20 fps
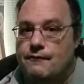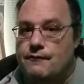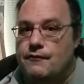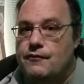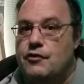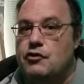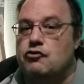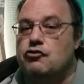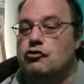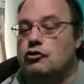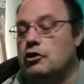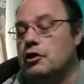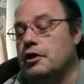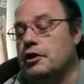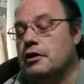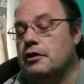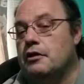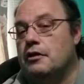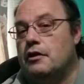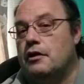
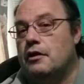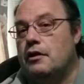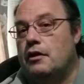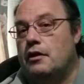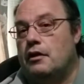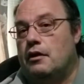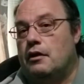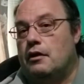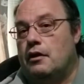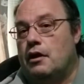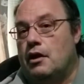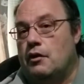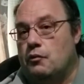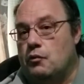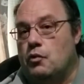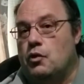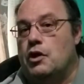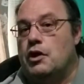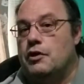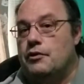visually. I
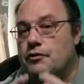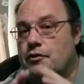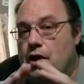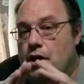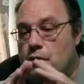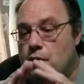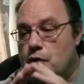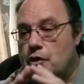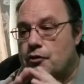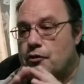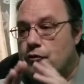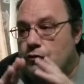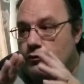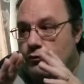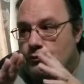want it, I want the